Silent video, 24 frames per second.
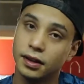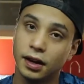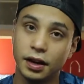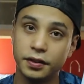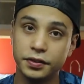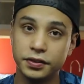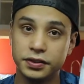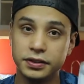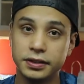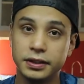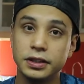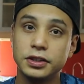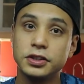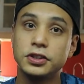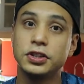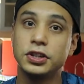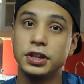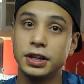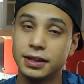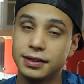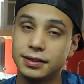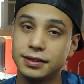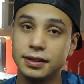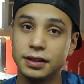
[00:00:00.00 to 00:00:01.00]
obviously,
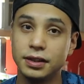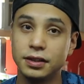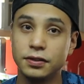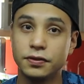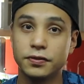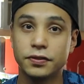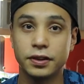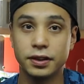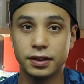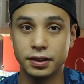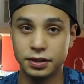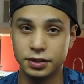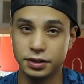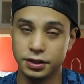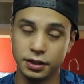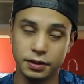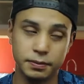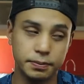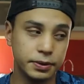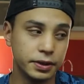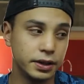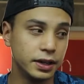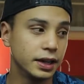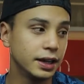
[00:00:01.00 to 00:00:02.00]
chia seeds for the
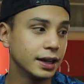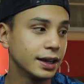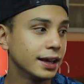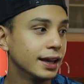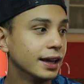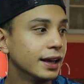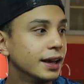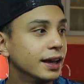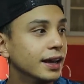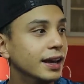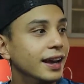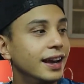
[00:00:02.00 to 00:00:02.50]
chia pudding,